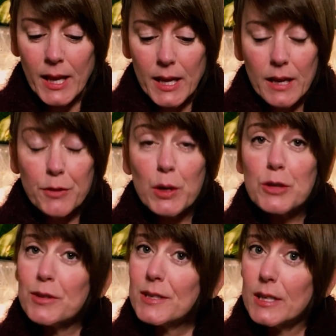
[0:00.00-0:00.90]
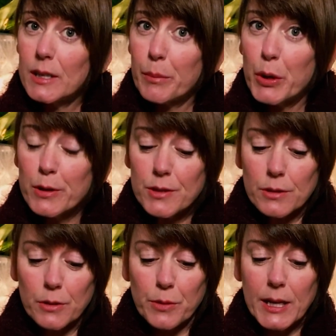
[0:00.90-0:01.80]
If you're interested in a
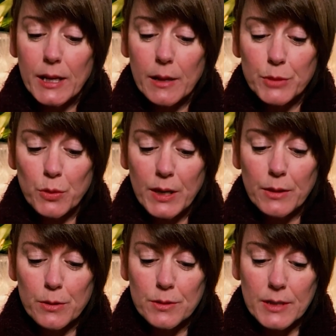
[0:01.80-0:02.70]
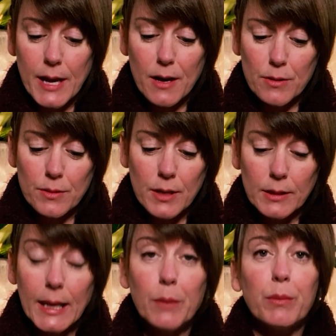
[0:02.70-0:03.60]
personal reading, I'm doing those now. The
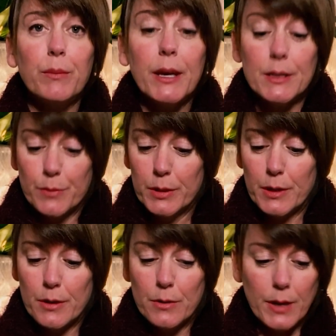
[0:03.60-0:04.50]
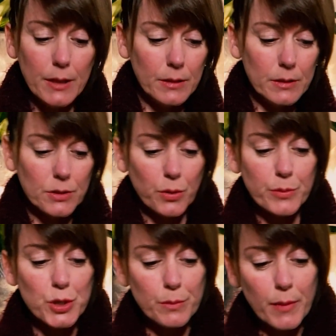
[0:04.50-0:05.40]
link is below in the
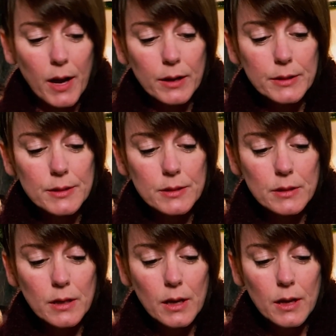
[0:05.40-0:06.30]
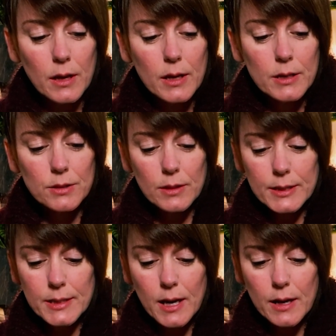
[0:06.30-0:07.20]
description box. So let's
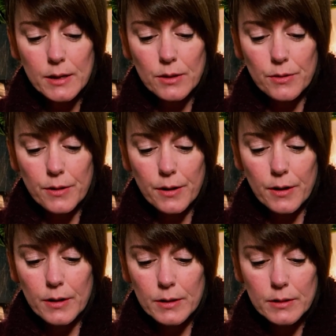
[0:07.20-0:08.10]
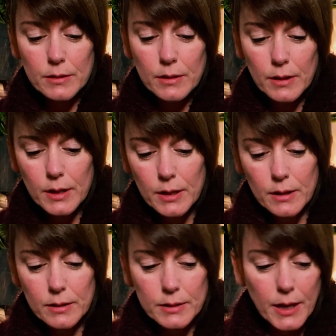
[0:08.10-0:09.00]
cut your
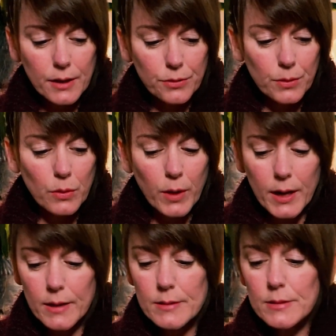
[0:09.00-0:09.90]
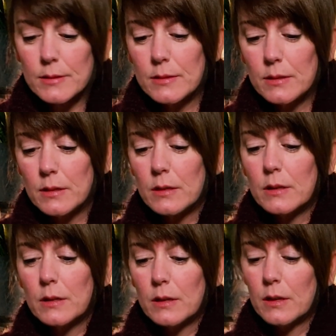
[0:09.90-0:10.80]
deck three ways.
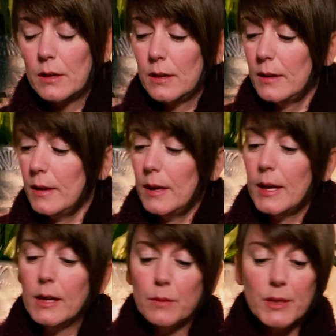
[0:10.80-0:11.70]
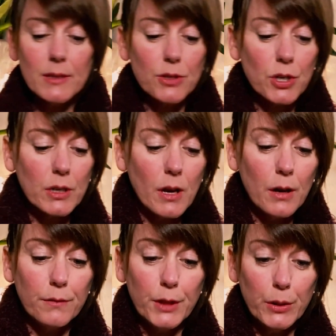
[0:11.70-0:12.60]
In the position
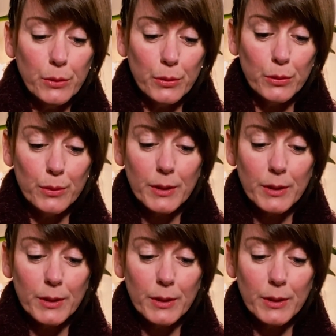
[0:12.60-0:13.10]
of you